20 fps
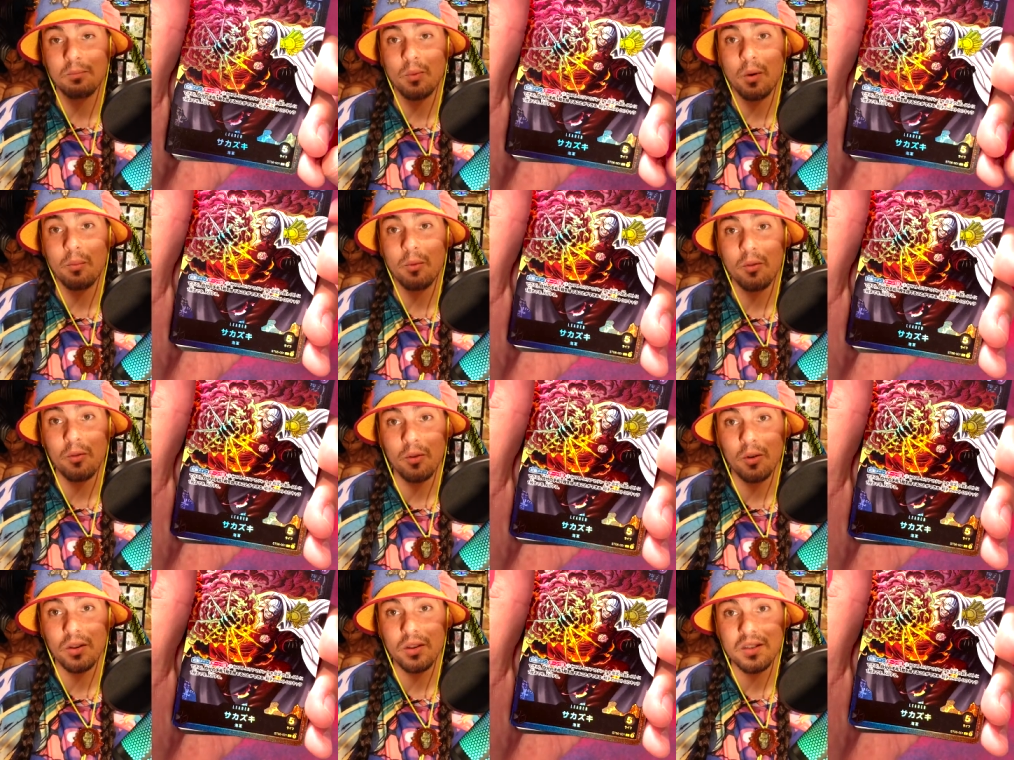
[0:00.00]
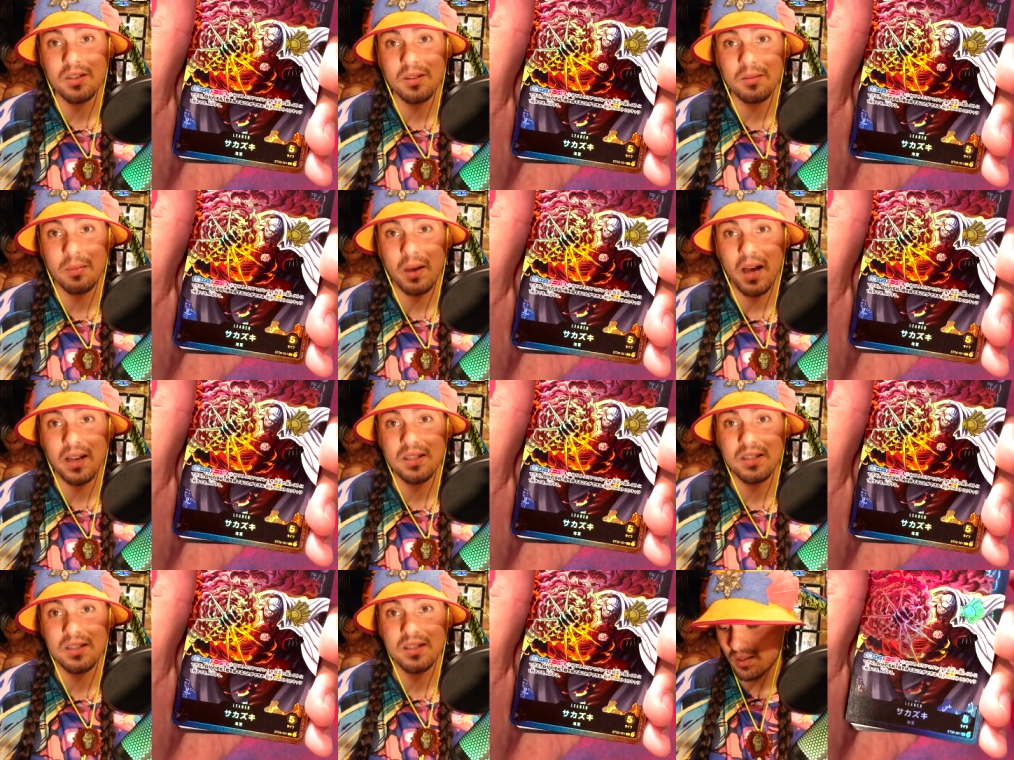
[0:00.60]
Removal is the
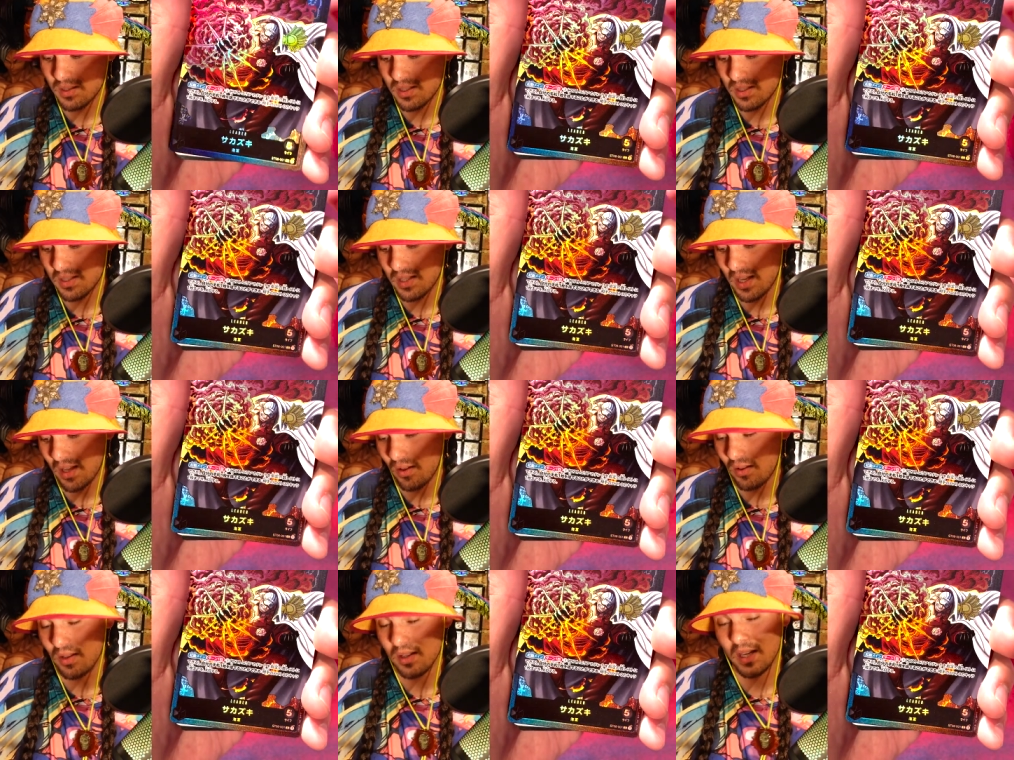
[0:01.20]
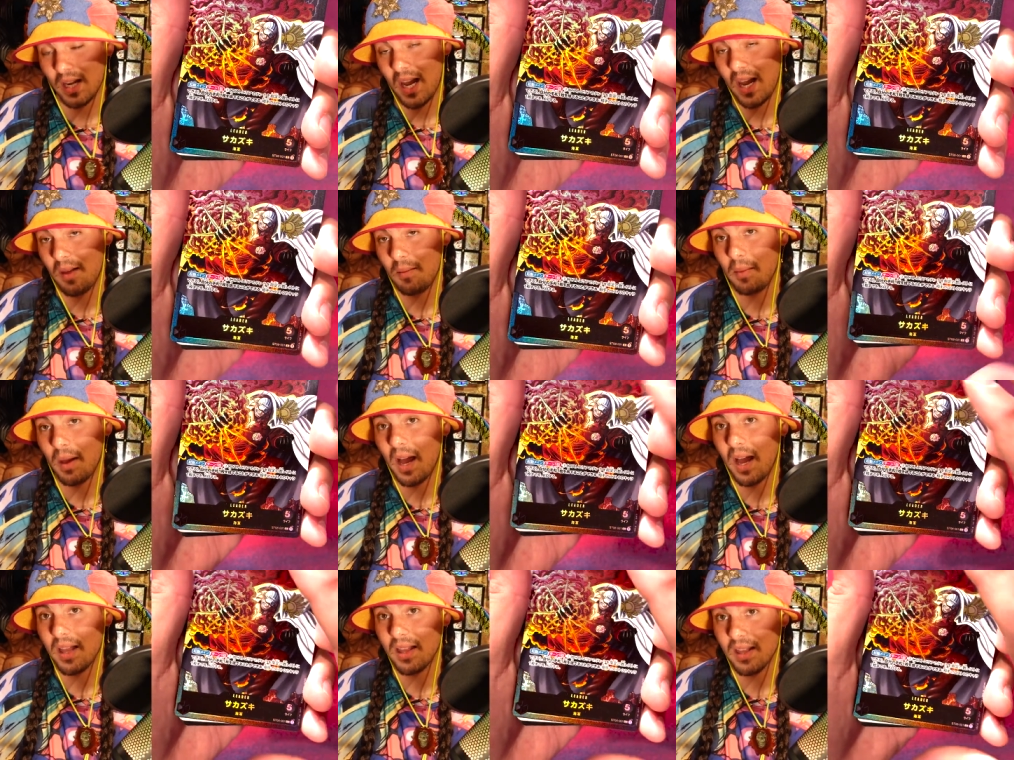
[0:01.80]
best skill in the
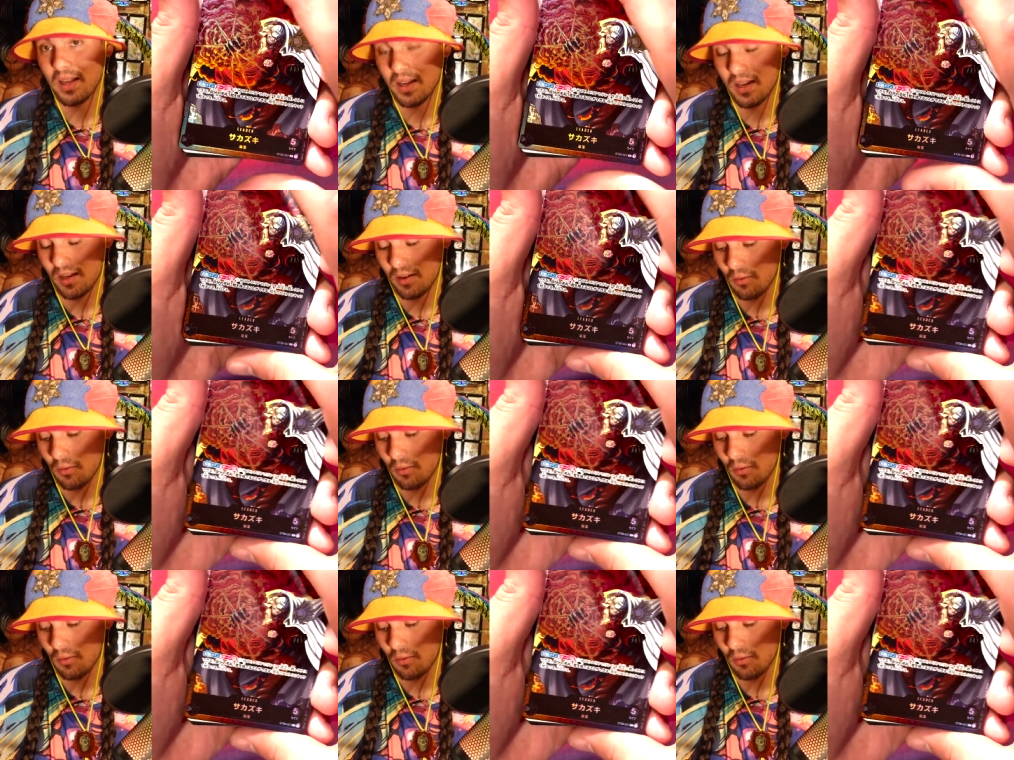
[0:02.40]
game, I think.